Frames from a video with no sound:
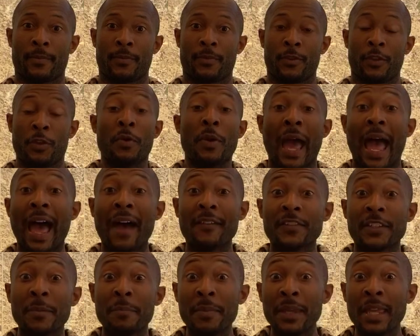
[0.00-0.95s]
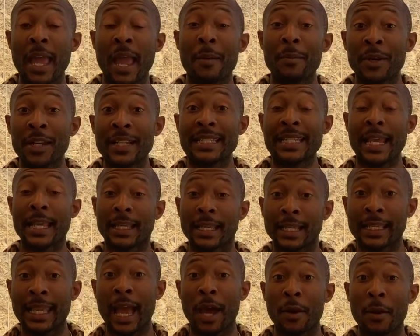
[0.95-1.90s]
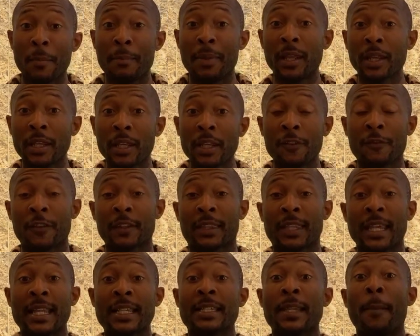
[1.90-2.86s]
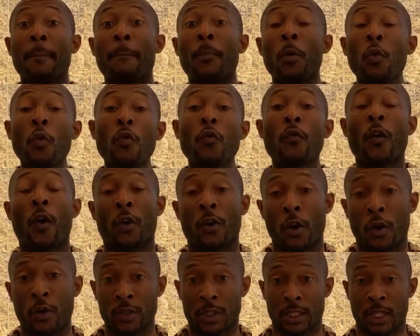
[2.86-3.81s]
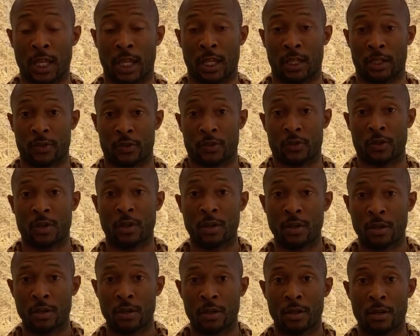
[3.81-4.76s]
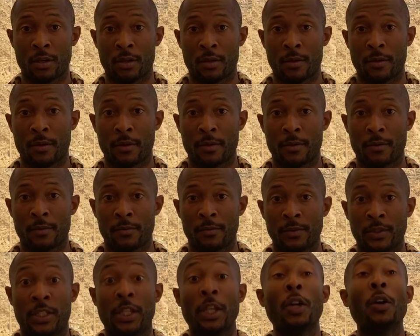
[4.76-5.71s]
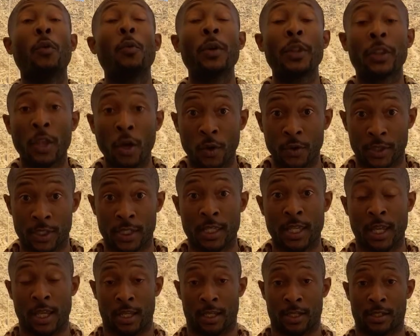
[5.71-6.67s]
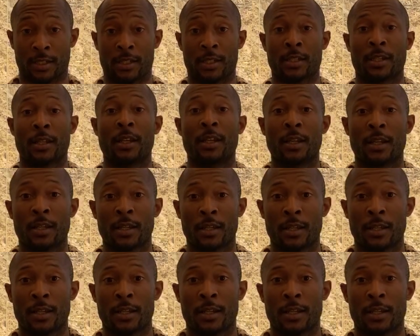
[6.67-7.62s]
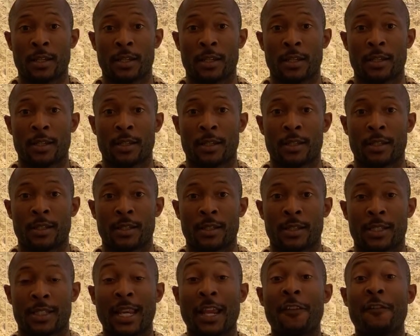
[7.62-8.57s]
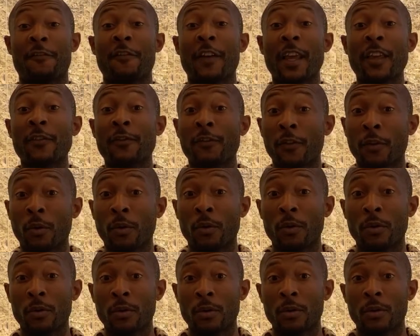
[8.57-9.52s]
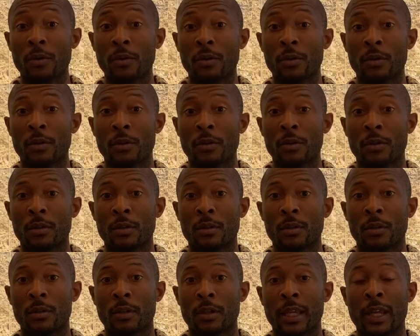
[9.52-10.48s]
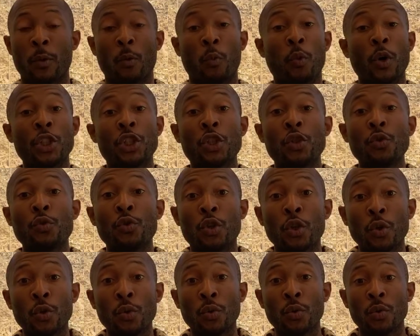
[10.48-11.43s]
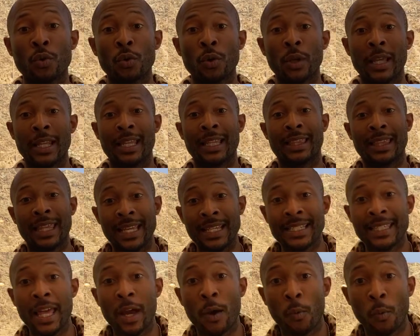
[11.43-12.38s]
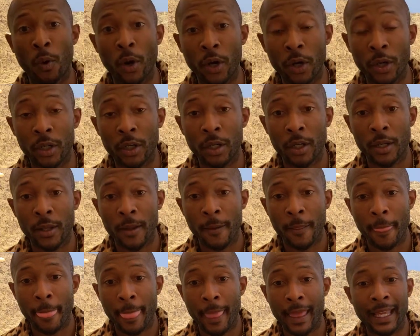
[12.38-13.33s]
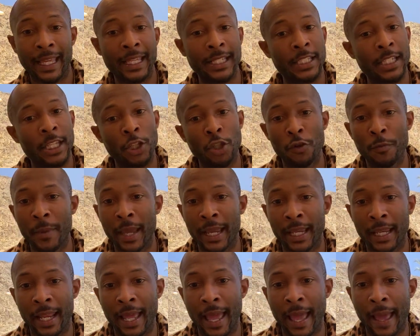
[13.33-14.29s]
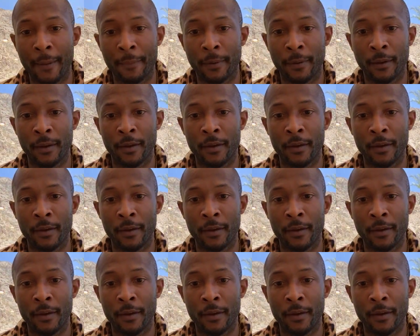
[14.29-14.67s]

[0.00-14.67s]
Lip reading: You have to be able to take accountability for things and move on those things. Deal with those things. Stay faithful in what you do and the things that work, and continue making it happen.